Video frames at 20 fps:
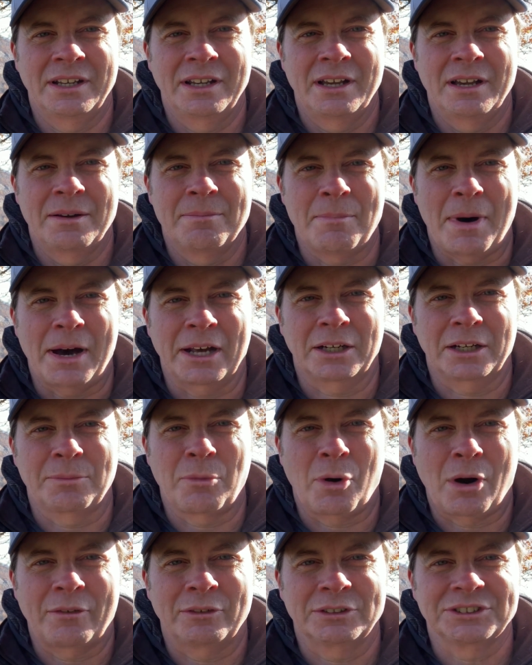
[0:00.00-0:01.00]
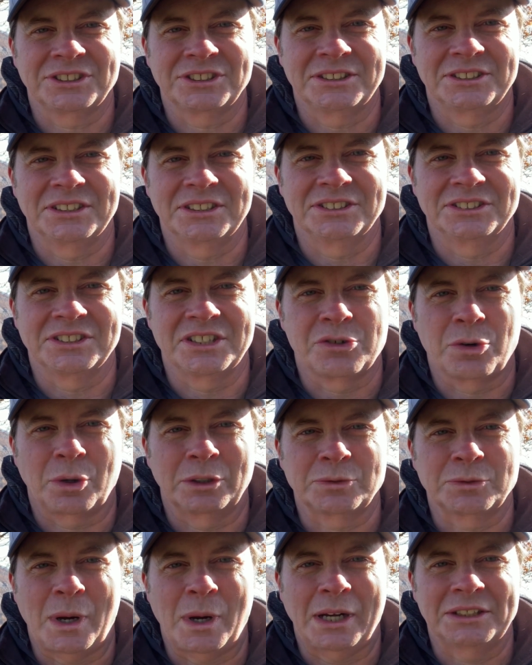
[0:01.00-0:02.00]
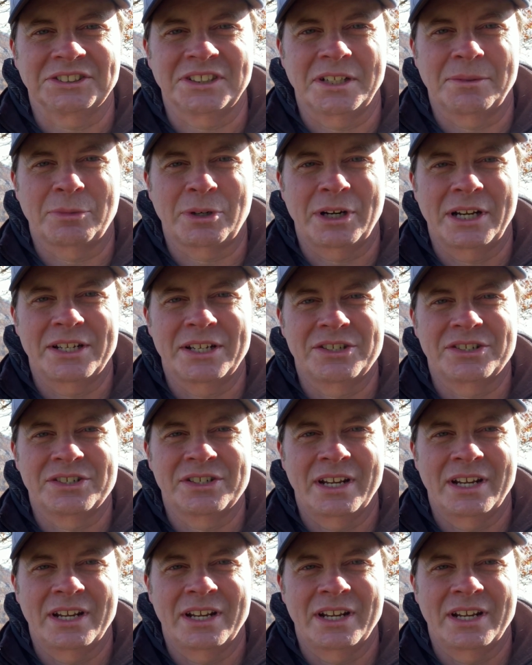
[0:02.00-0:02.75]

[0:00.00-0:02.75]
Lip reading: modern marvels such as the George Washington Bridge